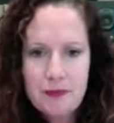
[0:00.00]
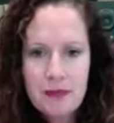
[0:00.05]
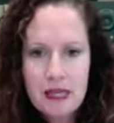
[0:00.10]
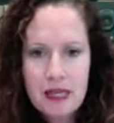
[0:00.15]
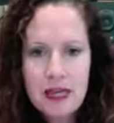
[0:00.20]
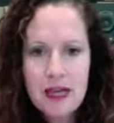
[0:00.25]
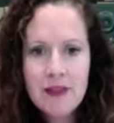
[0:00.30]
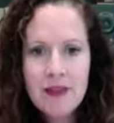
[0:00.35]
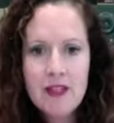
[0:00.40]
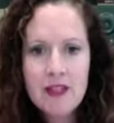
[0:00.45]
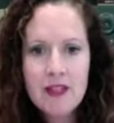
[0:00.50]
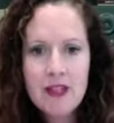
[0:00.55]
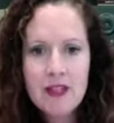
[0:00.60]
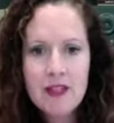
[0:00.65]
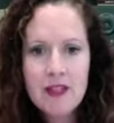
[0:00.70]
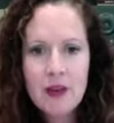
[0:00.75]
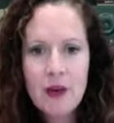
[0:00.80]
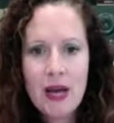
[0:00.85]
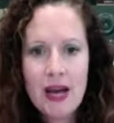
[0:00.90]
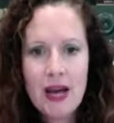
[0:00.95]
And then
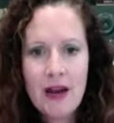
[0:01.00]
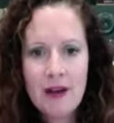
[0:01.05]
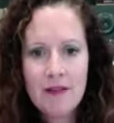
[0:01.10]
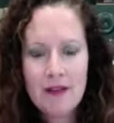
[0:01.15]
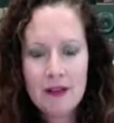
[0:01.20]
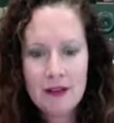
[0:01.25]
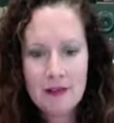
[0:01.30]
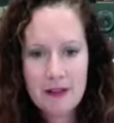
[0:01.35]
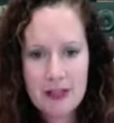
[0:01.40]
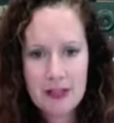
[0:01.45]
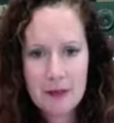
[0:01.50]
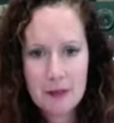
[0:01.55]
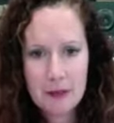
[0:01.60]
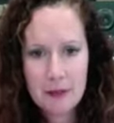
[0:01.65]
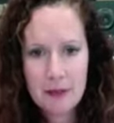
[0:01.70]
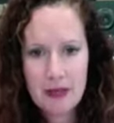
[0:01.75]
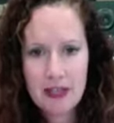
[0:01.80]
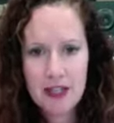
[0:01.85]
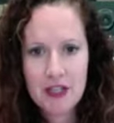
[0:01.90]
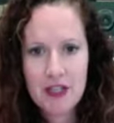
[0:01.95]
you have a Facebook
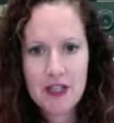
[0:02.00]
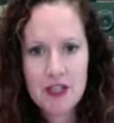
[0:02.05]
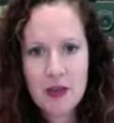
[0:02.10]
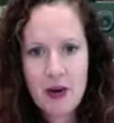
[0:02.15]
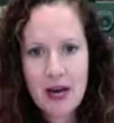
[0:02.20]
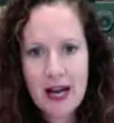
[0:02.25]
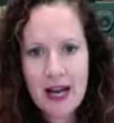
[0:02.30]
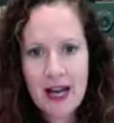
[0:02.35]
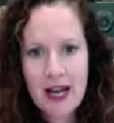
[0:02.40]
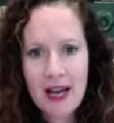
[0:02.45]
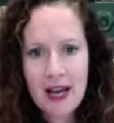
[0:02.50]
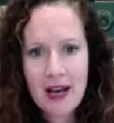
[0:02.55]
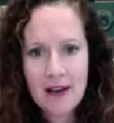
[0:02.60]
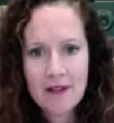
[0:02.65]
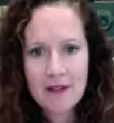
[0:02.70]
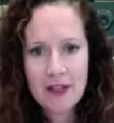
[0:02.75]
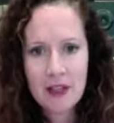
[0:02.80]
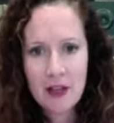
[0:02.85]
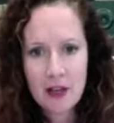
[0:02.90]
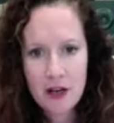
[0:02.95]
page. So I
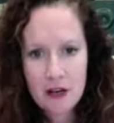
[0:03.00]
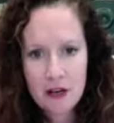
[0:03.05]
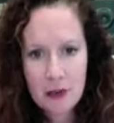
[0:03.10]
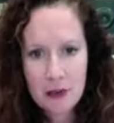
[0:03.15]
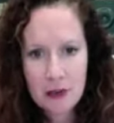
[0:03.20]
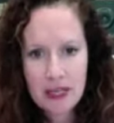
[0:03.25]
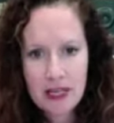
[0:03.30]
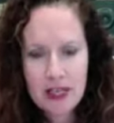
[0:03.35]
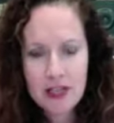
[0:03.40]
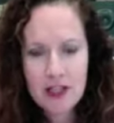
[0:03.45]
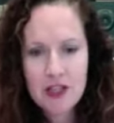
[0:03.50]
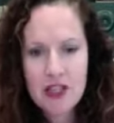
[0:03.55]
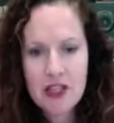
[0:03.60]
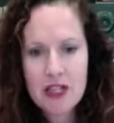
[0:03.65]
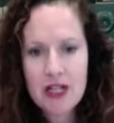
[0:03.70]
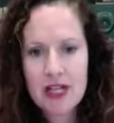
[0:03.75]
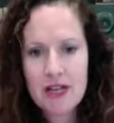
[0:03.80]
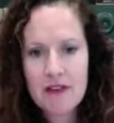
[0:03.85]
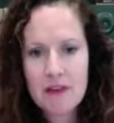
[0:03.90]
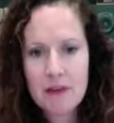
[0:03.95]
have an author page and
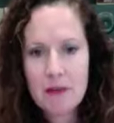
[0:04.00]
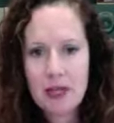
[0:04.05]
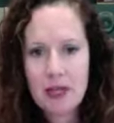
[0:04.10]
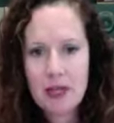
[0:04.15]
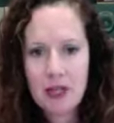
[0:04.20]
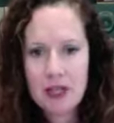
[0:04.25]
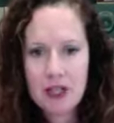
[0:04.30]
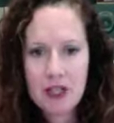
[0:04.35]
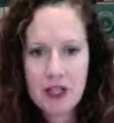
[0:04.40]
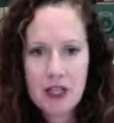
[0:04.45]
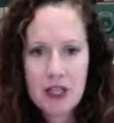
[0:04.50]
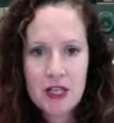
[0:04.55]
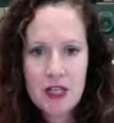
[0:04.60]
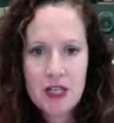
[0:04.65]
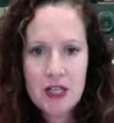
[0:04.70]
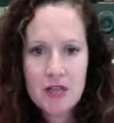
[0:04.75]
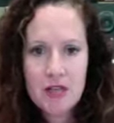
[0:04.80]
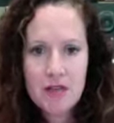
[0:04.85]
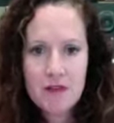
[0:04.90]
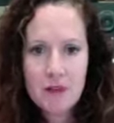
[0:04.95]
I have a page
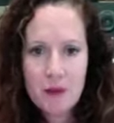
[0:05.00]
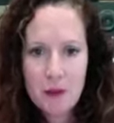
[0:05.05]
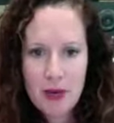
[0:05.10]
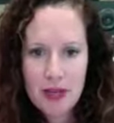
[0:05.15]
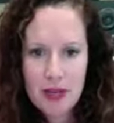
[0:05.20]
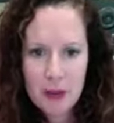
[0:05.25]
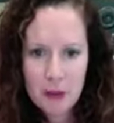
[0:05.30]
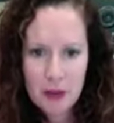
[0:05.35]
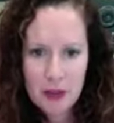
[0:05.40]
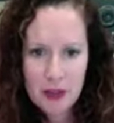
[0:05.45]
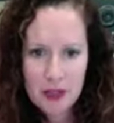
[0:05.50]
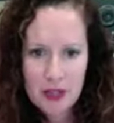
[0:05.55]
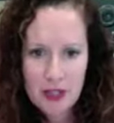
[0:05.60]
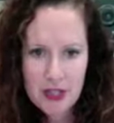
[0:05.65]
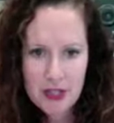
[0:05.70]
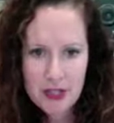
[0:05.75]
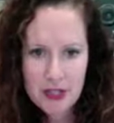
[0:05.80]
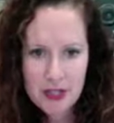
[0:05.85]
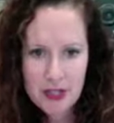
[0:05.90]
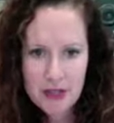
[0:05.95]
for Writing Warriors
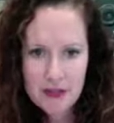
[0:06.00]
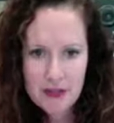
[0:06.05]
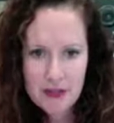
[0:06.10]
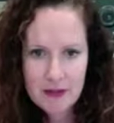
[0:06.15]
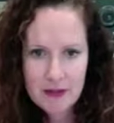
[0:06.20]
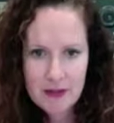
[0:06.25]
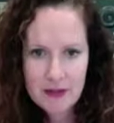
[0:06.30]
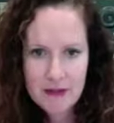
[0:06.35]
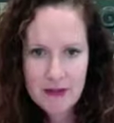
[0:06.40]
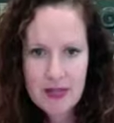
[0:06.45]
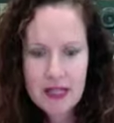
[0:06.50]
Collective.